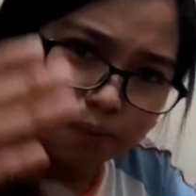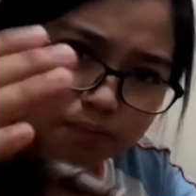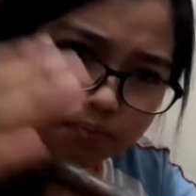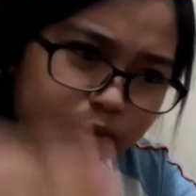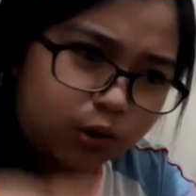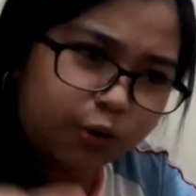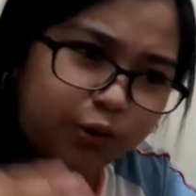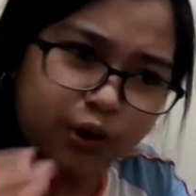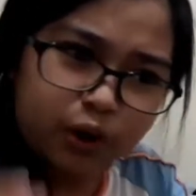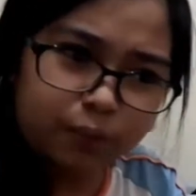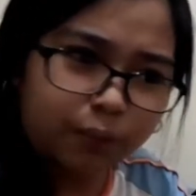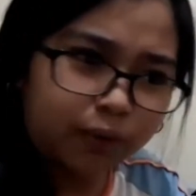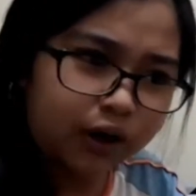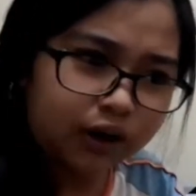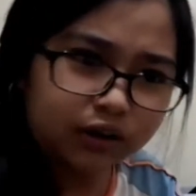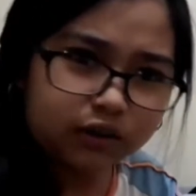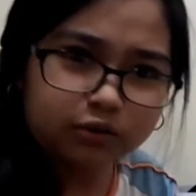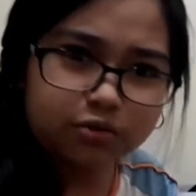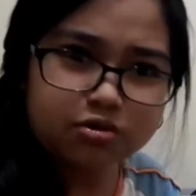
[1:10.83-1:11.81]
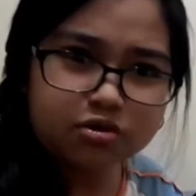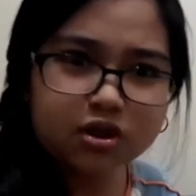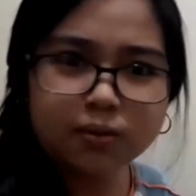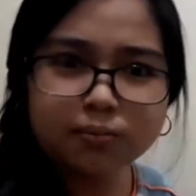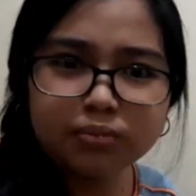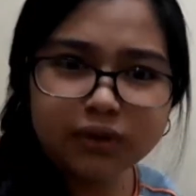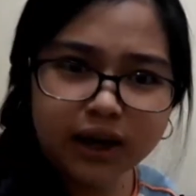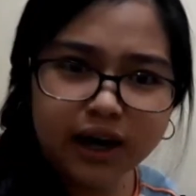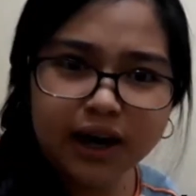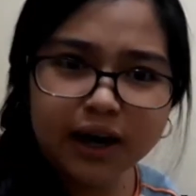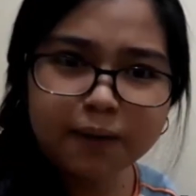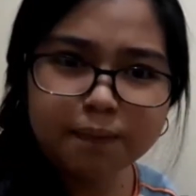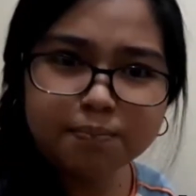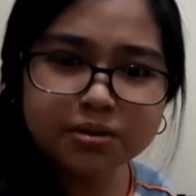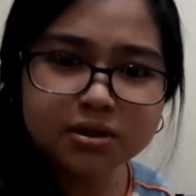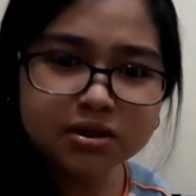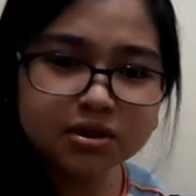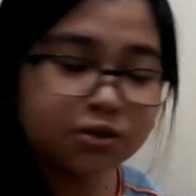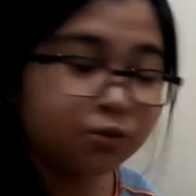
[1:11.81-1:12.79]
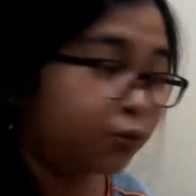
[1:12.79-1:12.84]
broken apart into
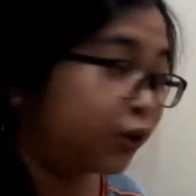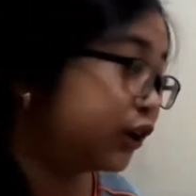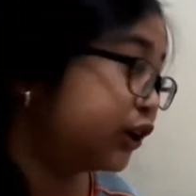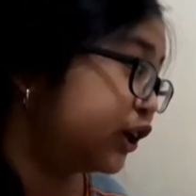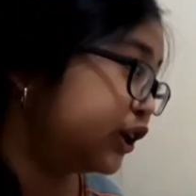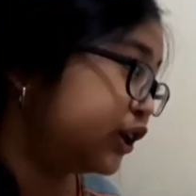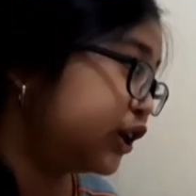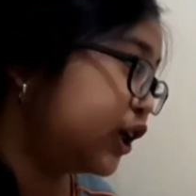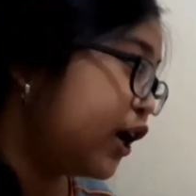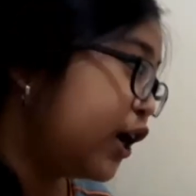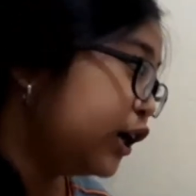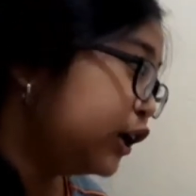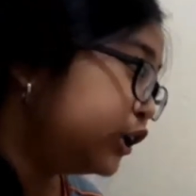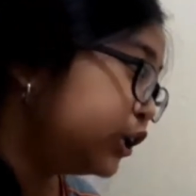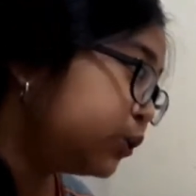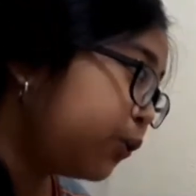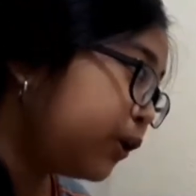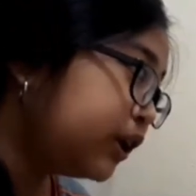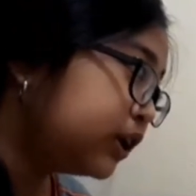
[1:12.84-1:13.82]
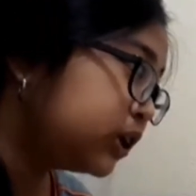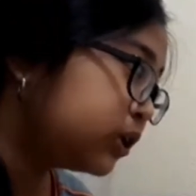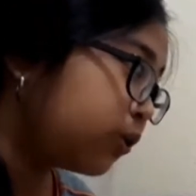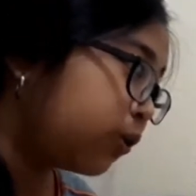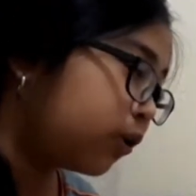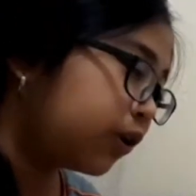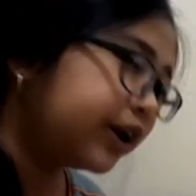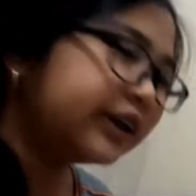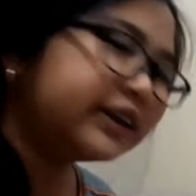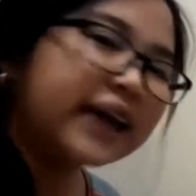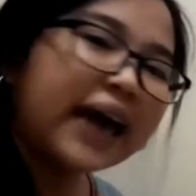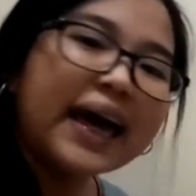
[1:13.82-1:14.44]
subtypes, which is short stories?